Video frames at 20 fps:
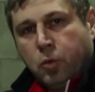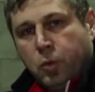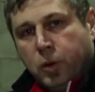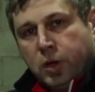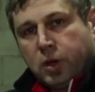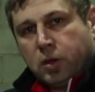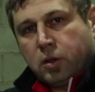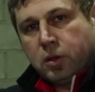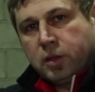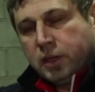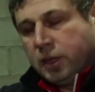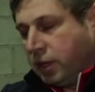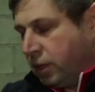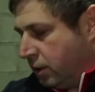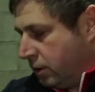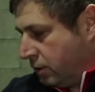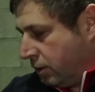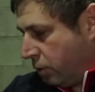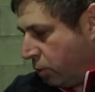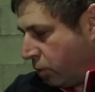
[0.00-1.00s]
wheel
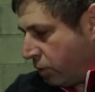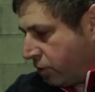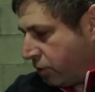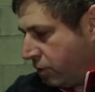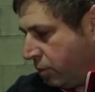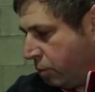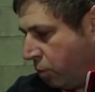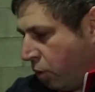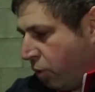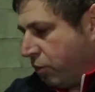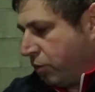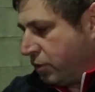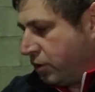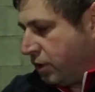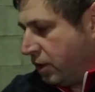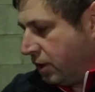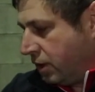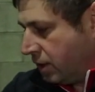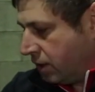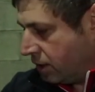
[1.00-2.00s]
that wasn't moved.
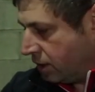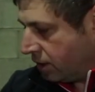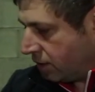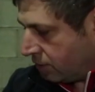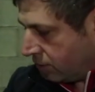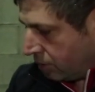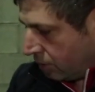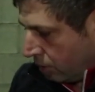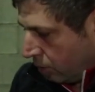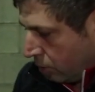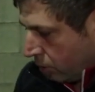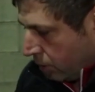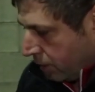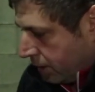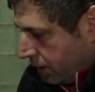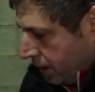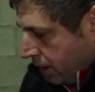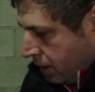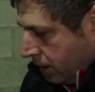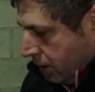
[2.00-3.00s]
So
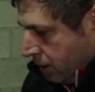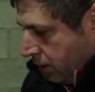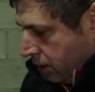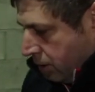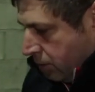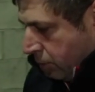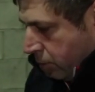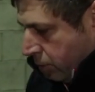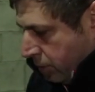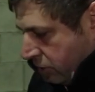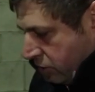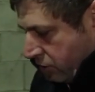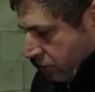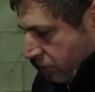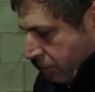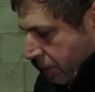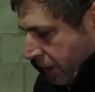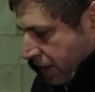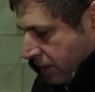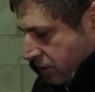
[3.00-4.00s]
we
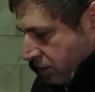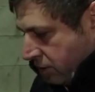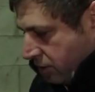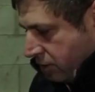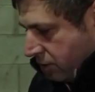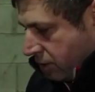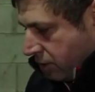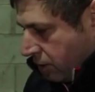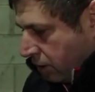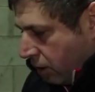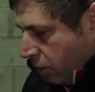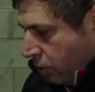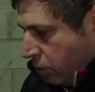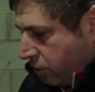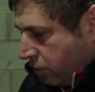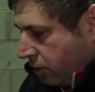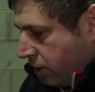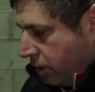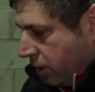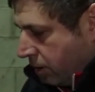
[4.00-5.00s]
just make this
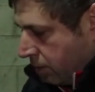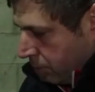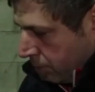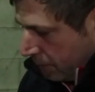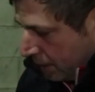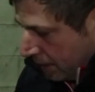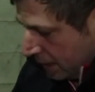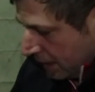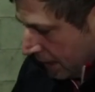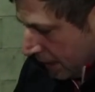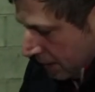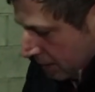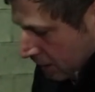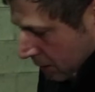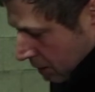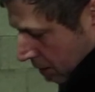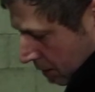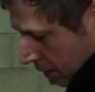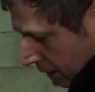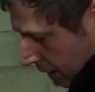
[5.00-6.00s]
closed. We got
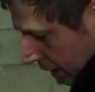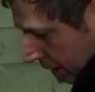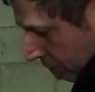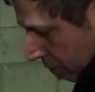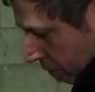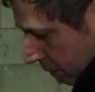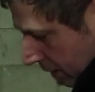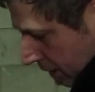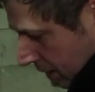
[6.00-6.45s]
the halfway